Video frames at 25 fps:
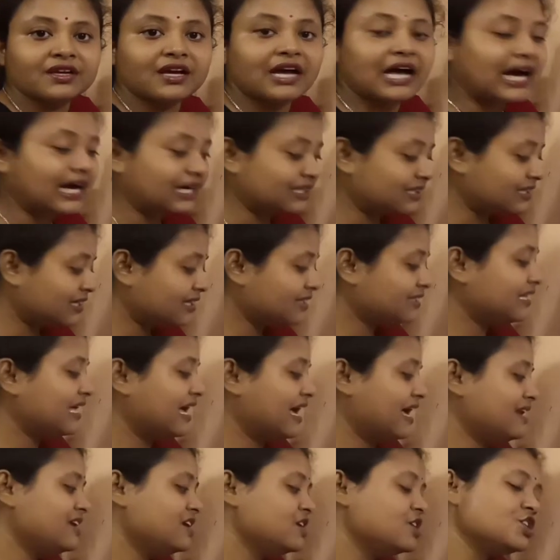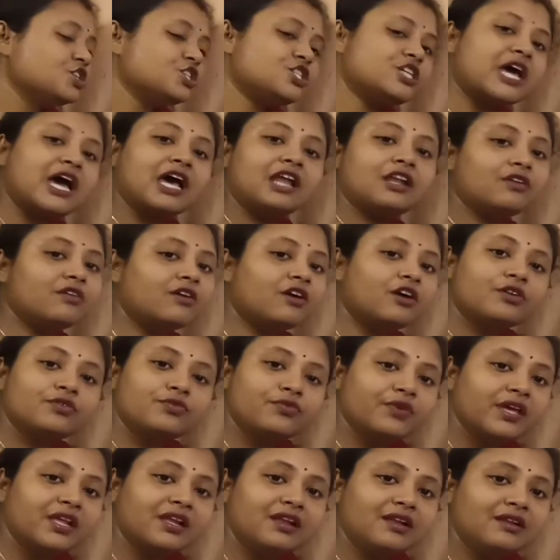other than shall or
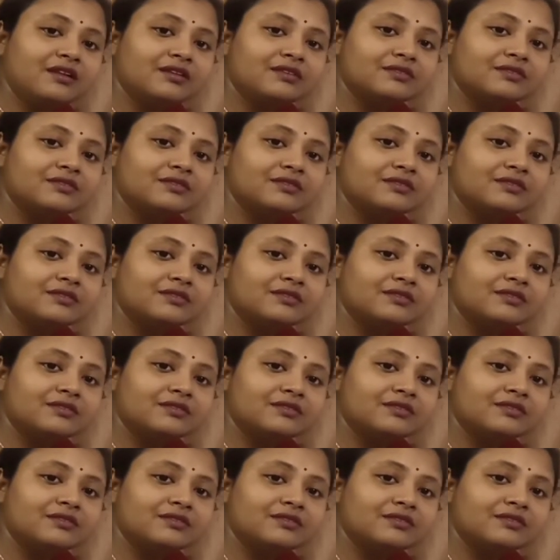will.